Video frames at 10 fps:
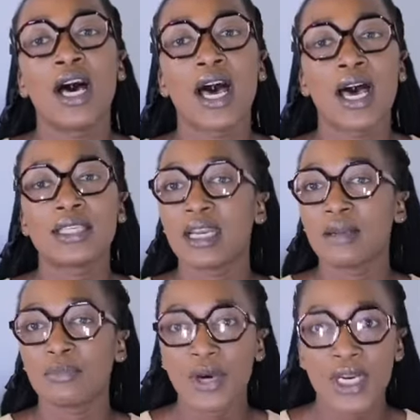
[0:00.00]

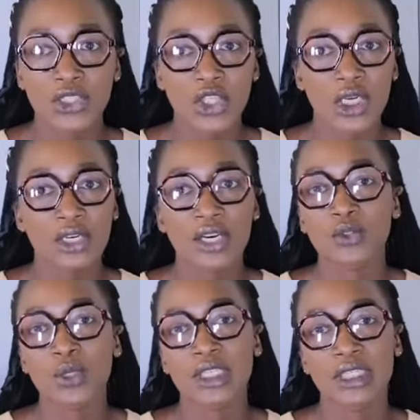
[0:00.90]
celebration,
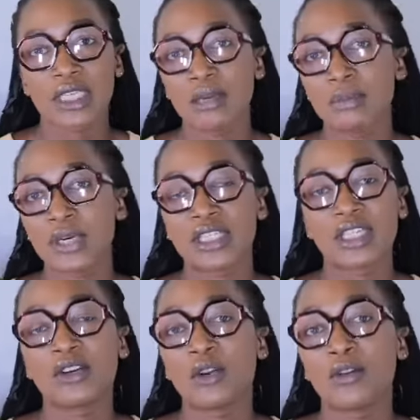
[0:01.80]
graduation
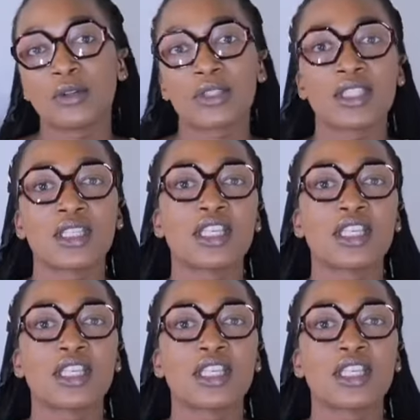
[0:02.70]
celebration, and all of those things.